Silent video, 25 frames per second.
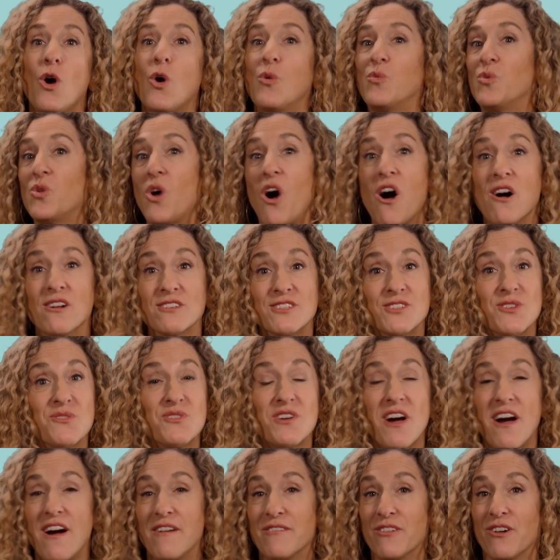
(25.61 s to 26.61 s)
We'll also
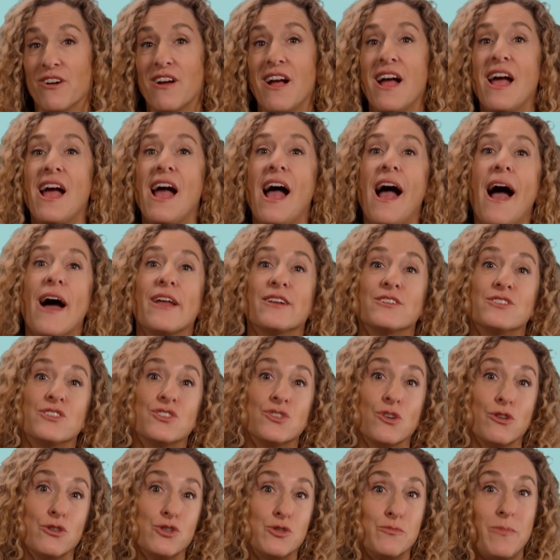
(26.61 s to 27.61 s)
cover how to
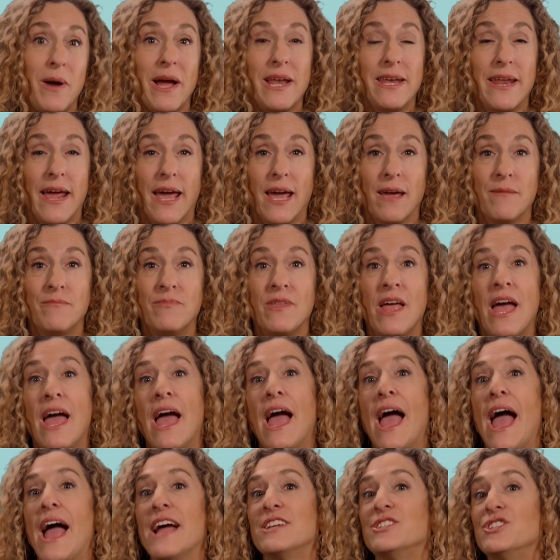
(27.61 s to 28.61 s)
search by name
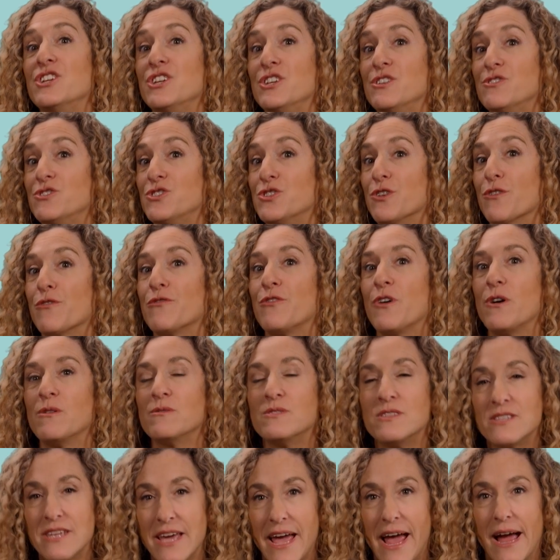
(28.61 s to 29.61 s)
and to use your
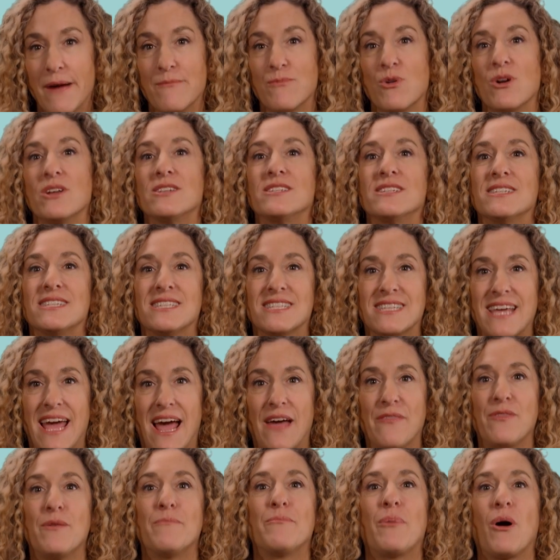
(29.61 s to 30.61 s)
phone's camera to
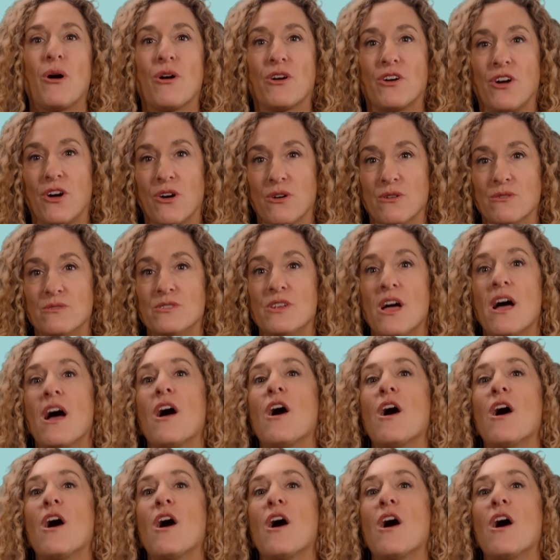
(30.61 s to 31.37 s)
scan the barcode